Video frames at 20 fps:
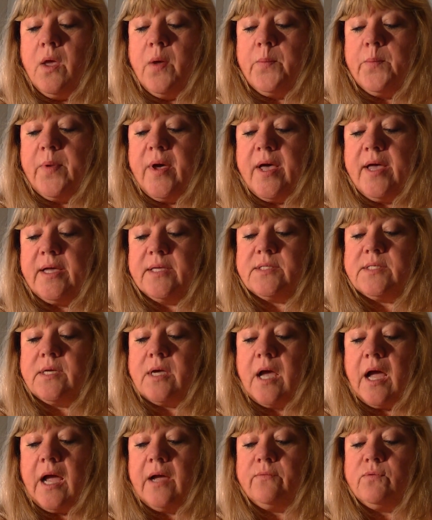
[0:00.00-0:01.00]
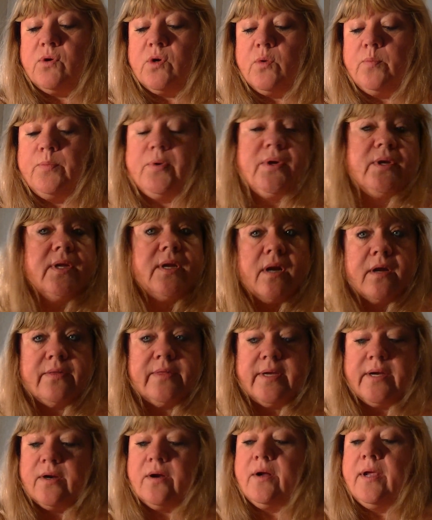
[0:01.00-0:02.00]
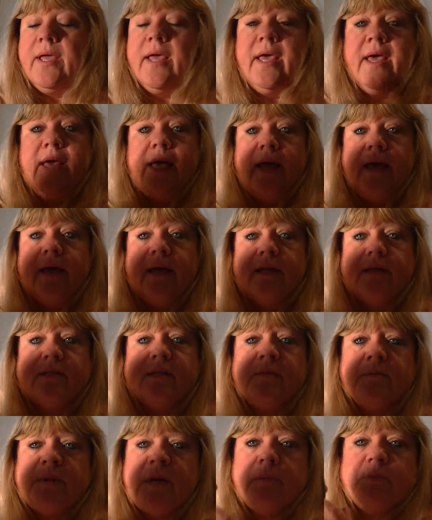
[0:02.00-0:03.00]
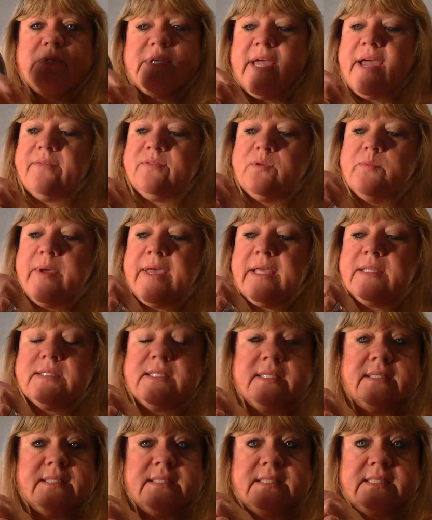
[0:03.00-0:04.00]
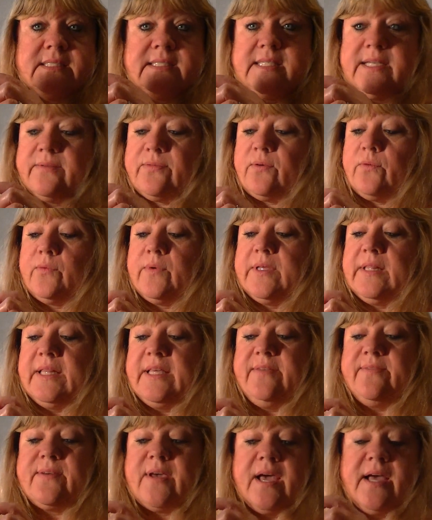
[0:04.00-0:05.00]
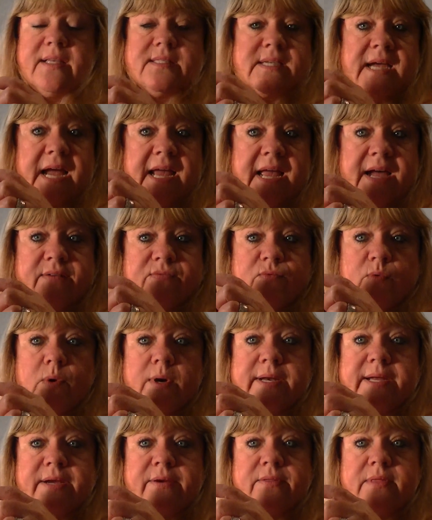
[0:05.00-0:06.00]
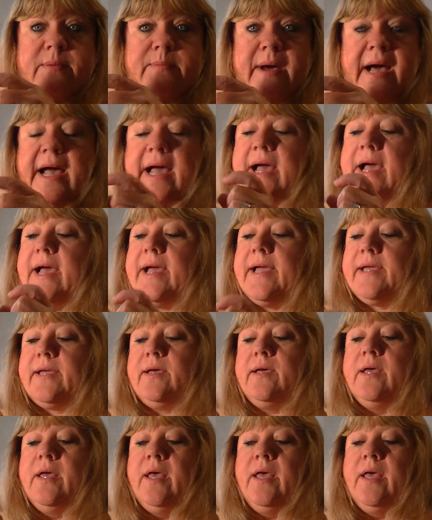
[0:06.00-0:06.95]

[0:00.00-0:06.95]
But I will put it on there, and sometimes you have to make different relief cuts. I have one here in the back.